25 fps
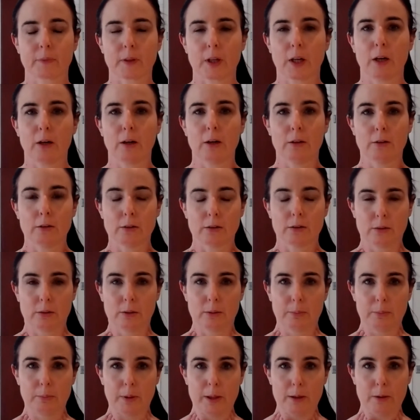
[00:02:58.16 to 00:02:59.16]
oh,
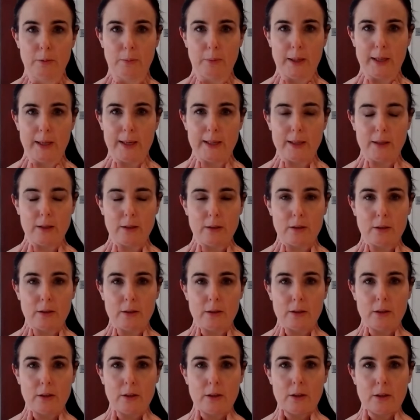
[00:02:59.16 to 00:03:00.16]
by the way,
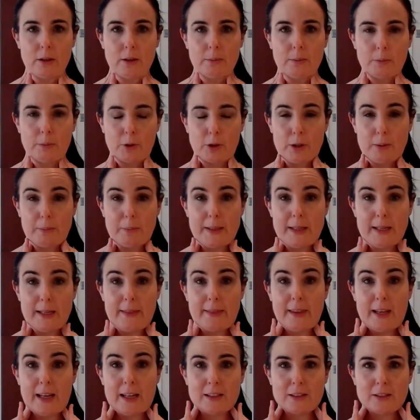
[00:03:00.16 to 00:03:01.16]
I'm going to be
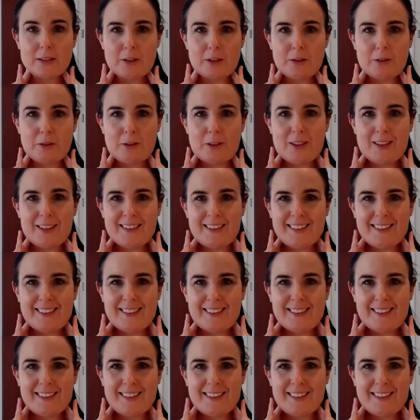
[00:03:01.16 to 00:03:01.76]
in there soon.